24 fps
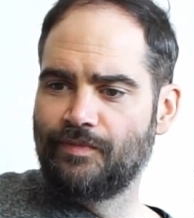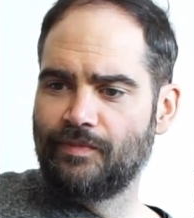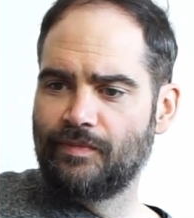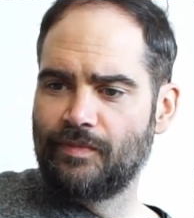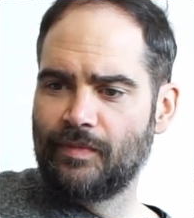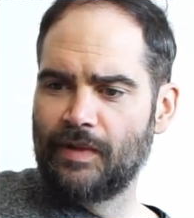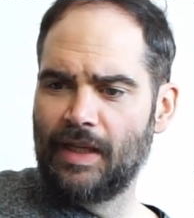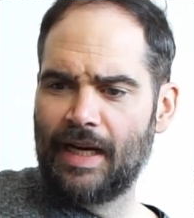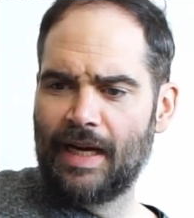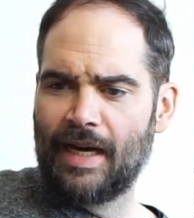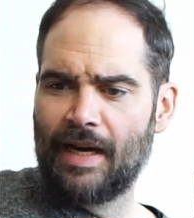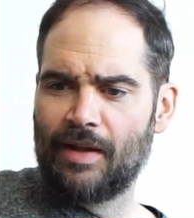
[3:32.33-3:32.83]

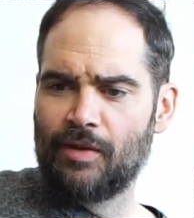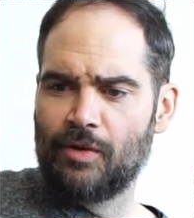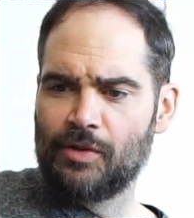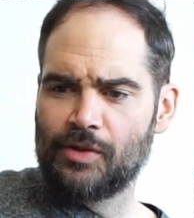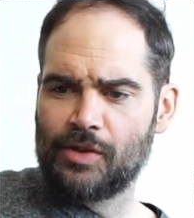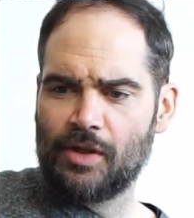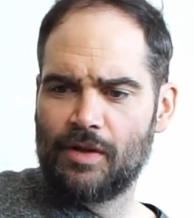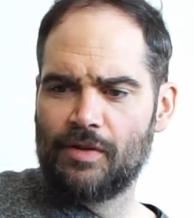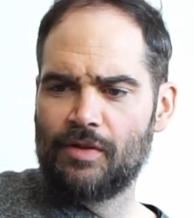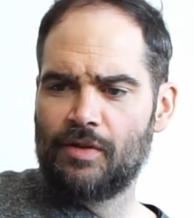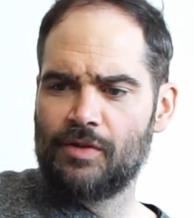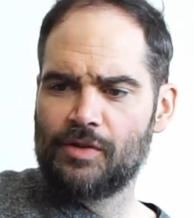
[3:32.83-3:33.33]
Yeah,
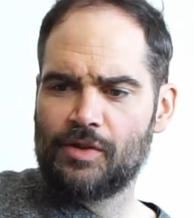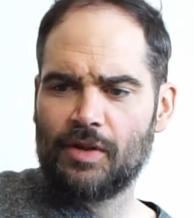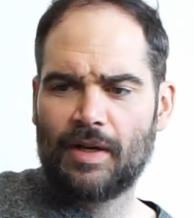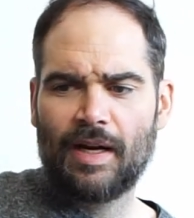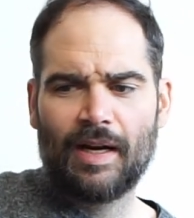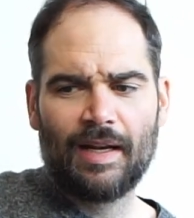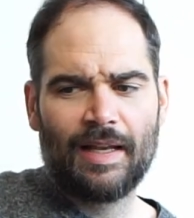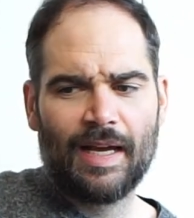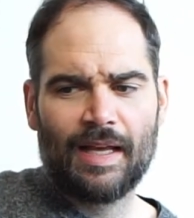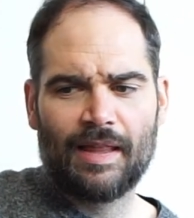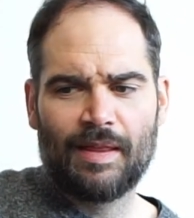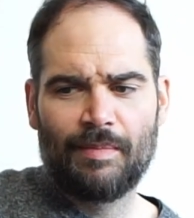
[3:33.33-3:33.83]
those are
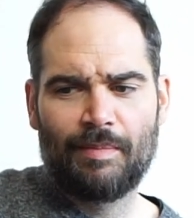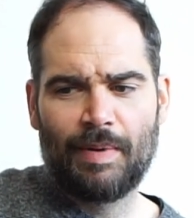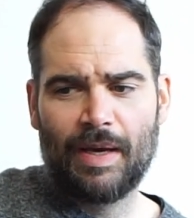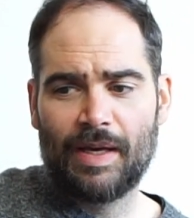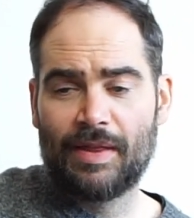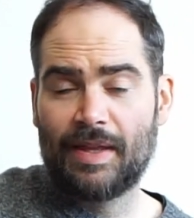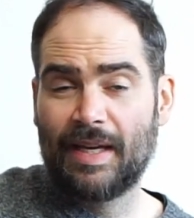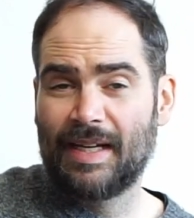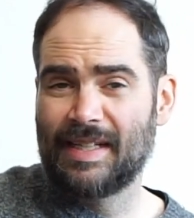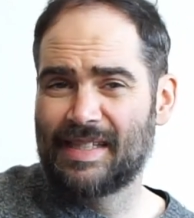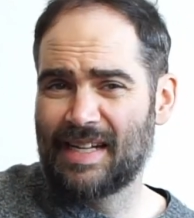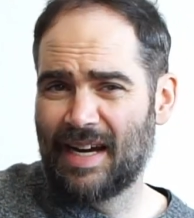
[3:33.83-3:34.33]
kind of like the
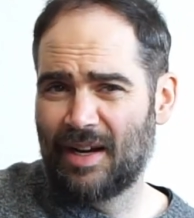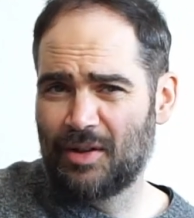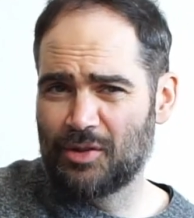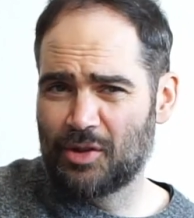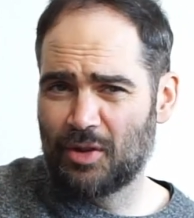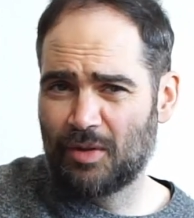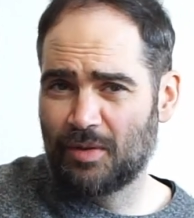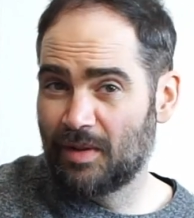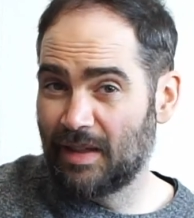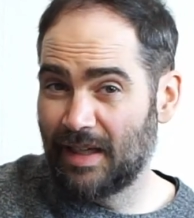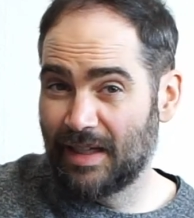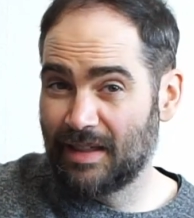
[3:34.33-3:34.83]
big things. I
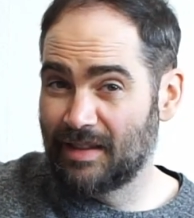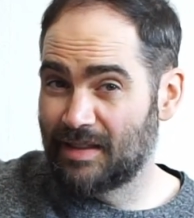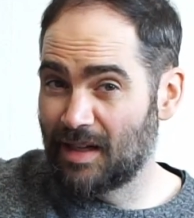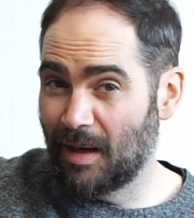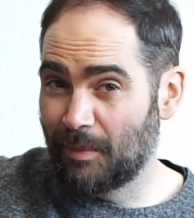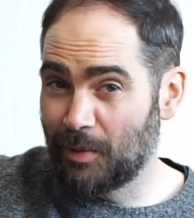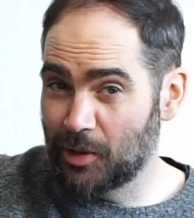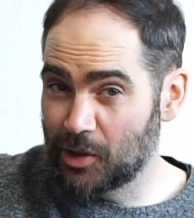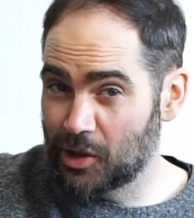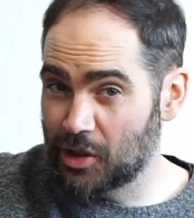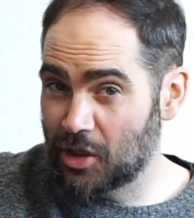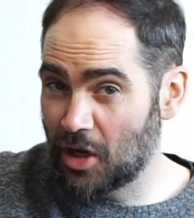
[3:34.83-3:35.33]
also like
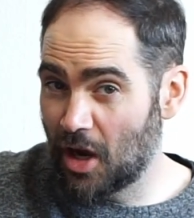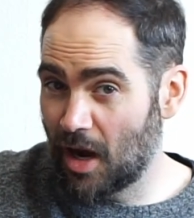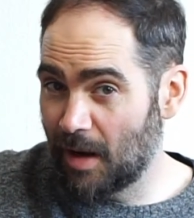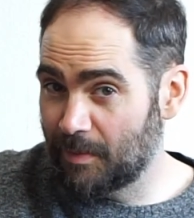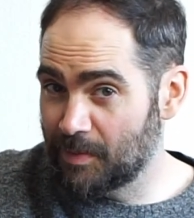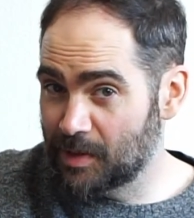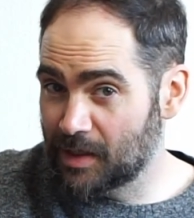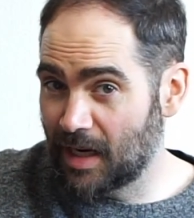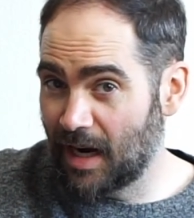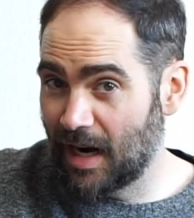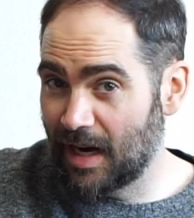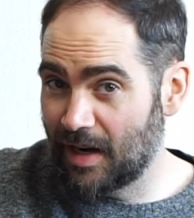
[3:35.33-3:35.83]
double
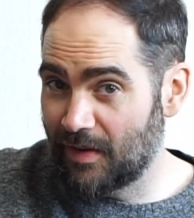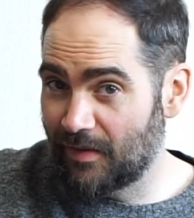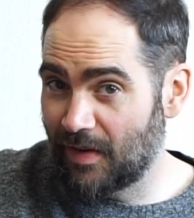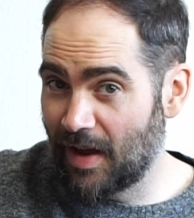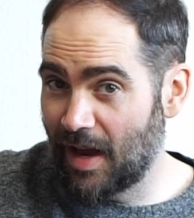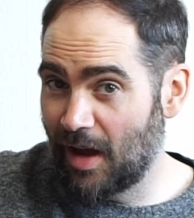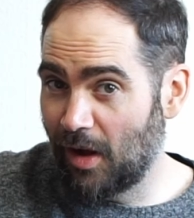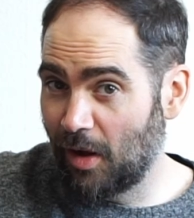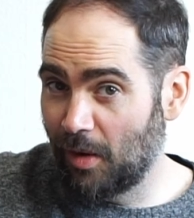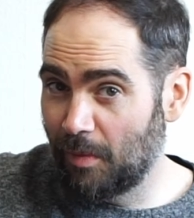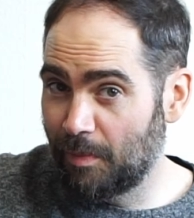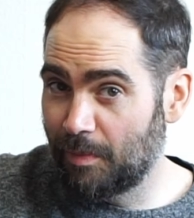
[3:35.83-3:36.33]
stops kind of
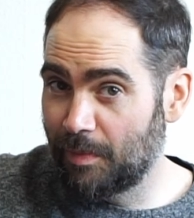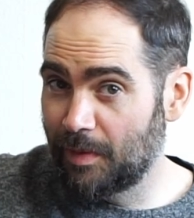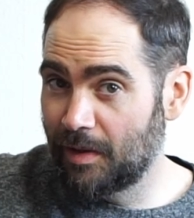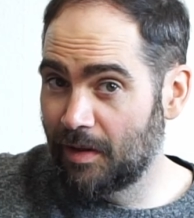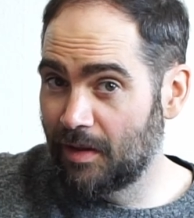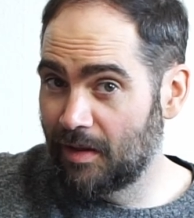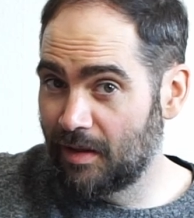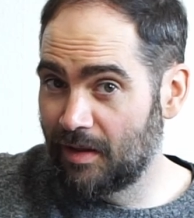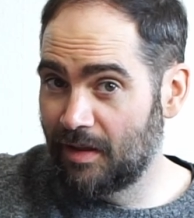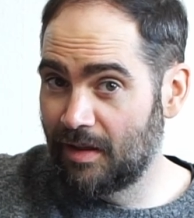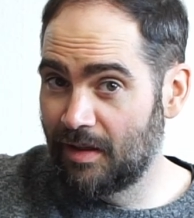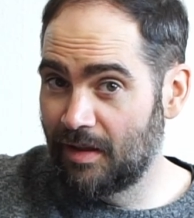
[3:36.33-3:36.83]
help.
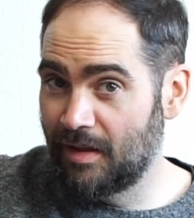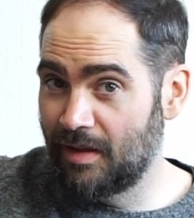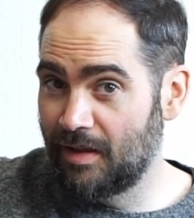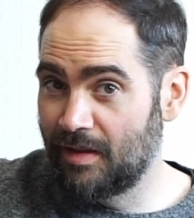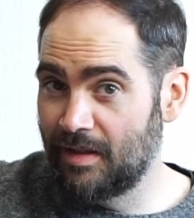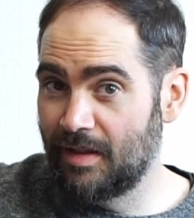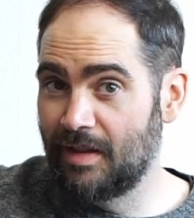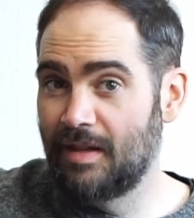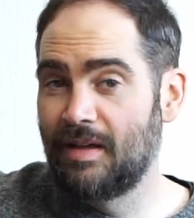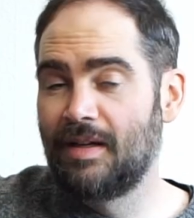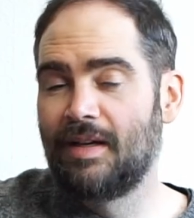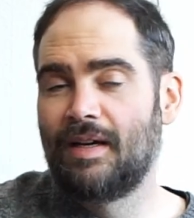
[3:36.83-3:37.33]

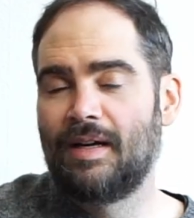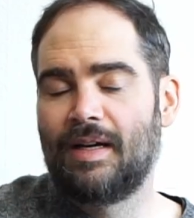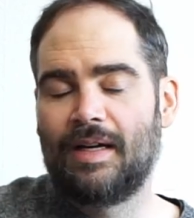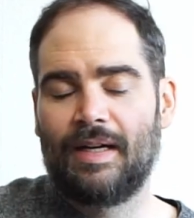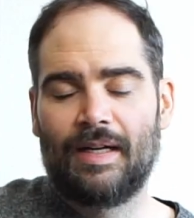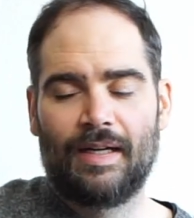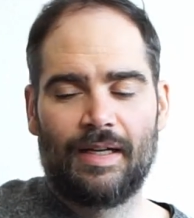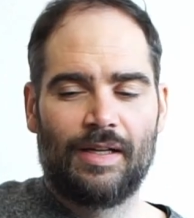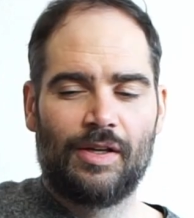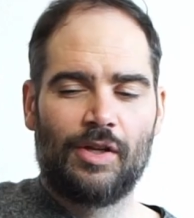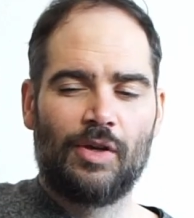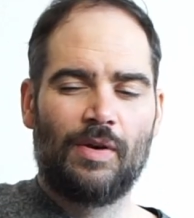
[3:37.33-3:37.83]

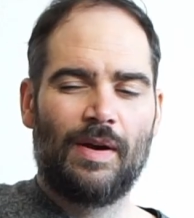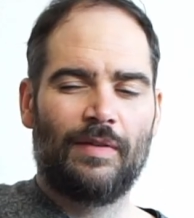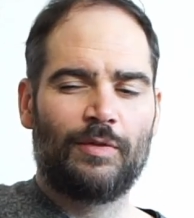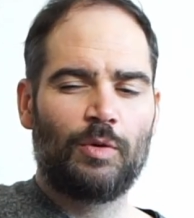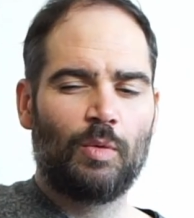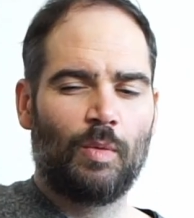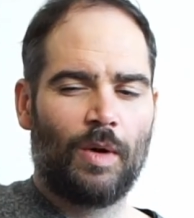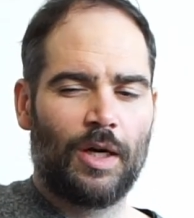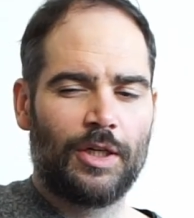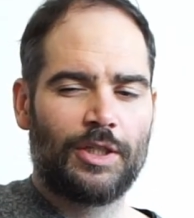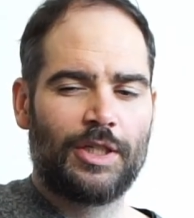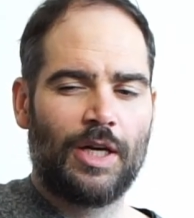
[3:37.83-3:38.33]
You have
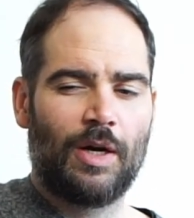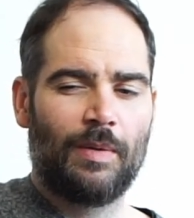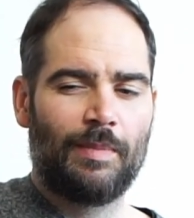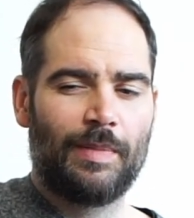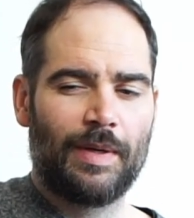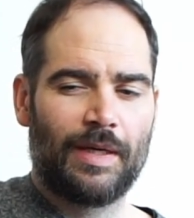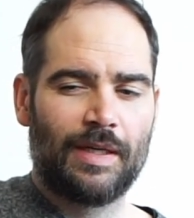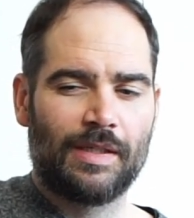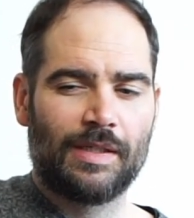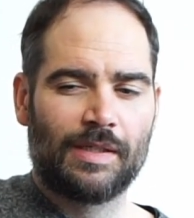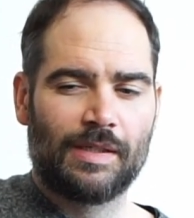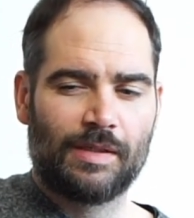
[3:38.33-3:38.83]
to watch out
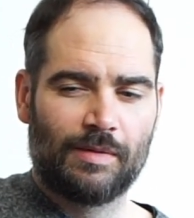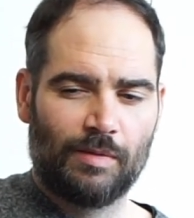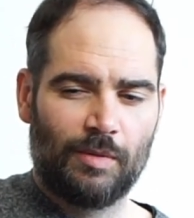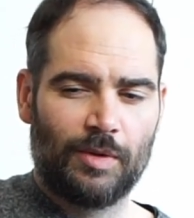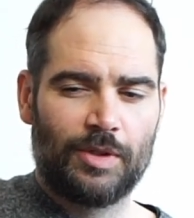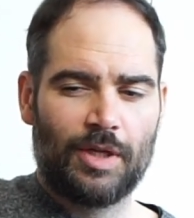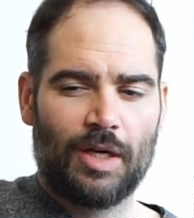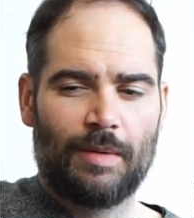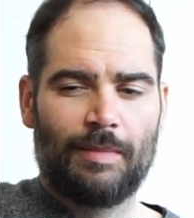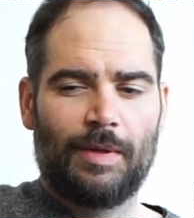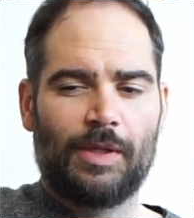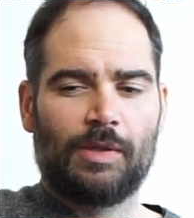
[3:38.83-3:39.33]
because
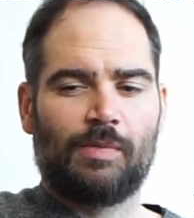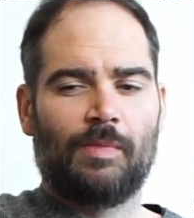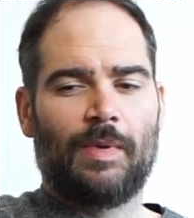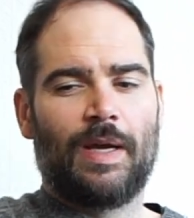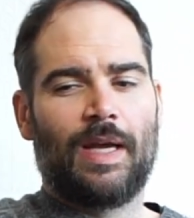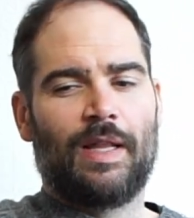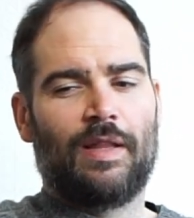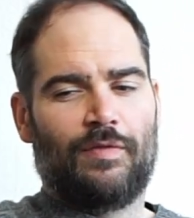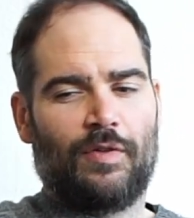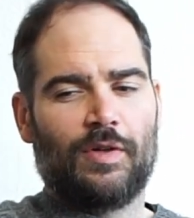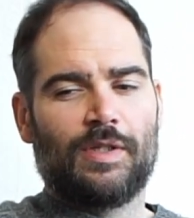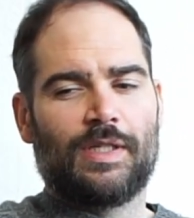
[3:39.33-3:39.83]
we'll talk about this when we
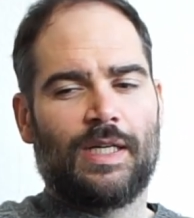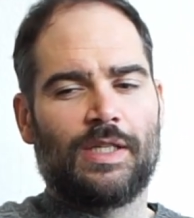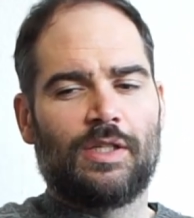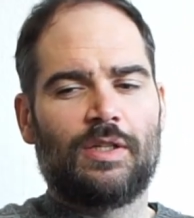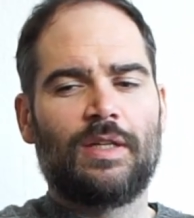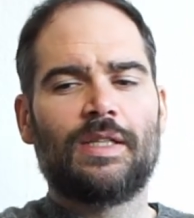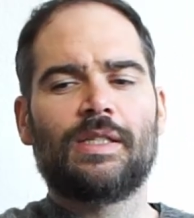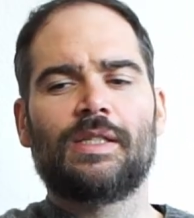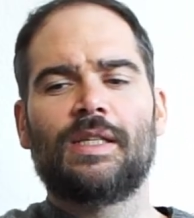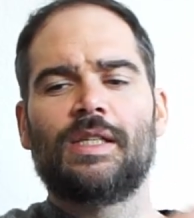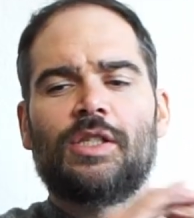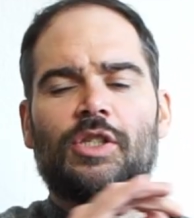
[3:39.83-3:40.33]
get in the first line.
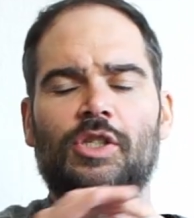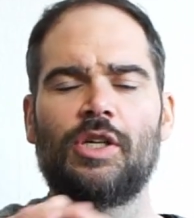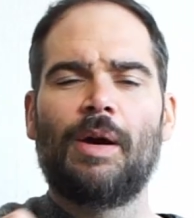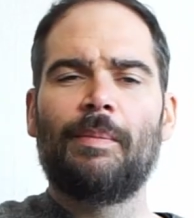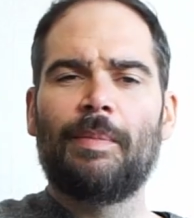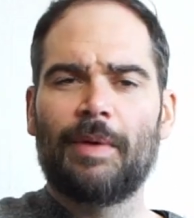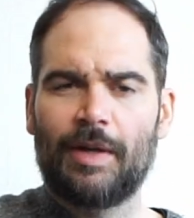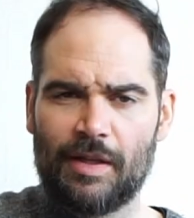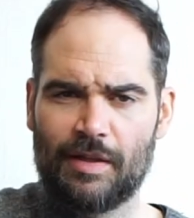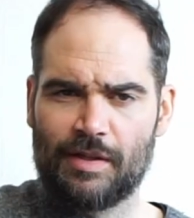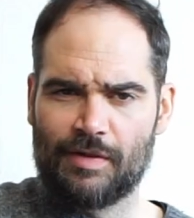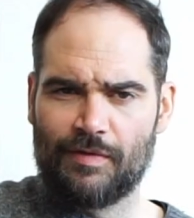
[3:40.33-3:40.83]
So let's
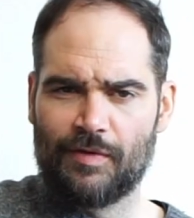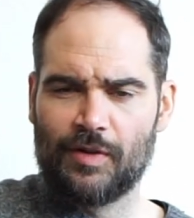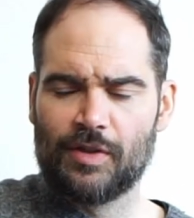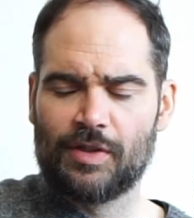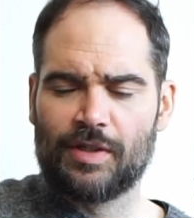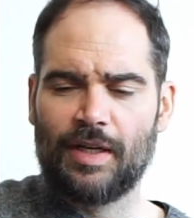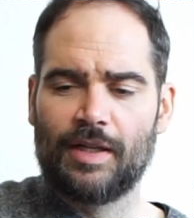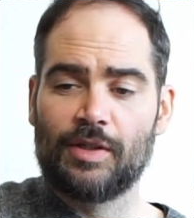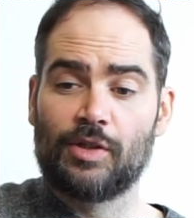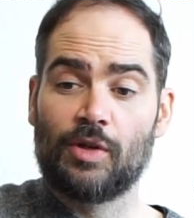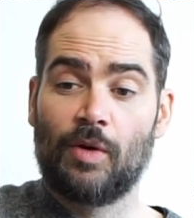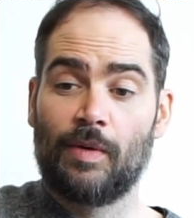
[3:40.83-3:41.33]
jump into this first line.